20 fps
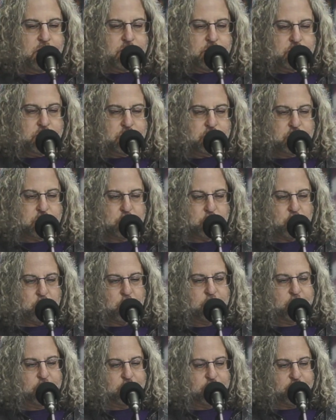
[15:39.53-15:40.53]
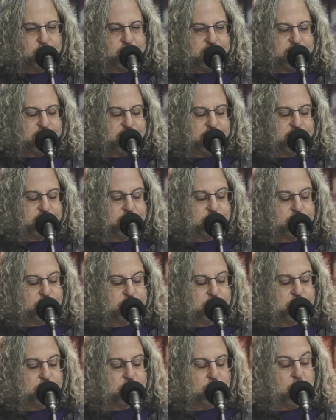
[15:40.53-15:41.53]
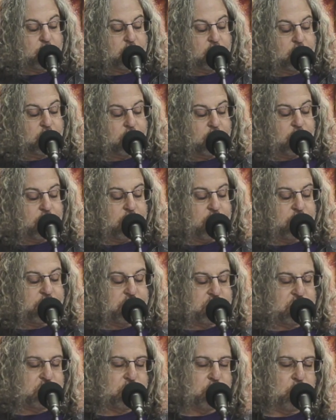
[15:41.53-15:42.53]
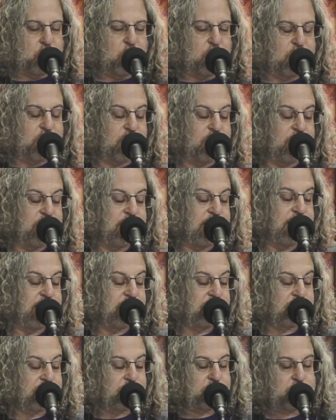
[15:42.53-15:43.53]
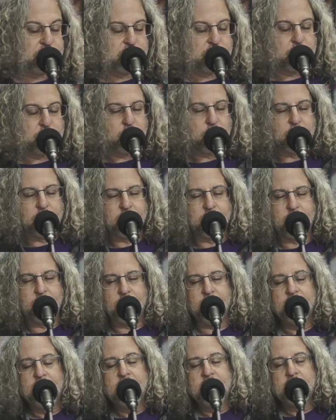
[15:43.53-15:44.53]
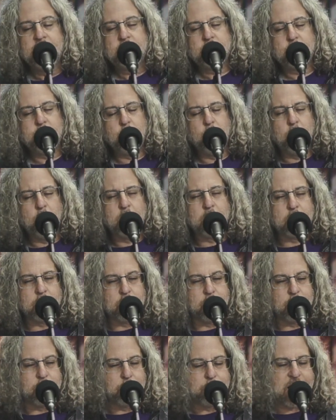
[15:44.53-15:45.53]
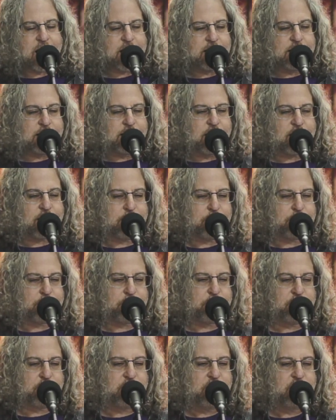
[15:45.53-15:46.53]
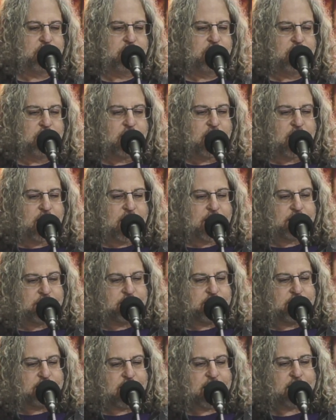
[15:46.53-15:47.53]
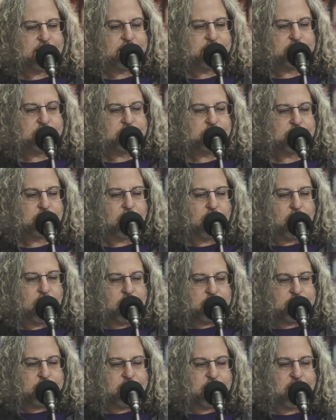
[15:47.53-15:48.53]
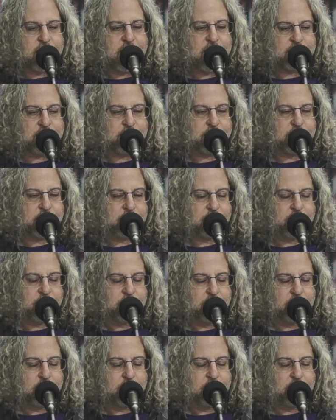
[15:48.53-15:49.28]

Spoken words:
Swirl, elixir, swirl, swirl, elixir, swirl, twirl, my love, and dance unending.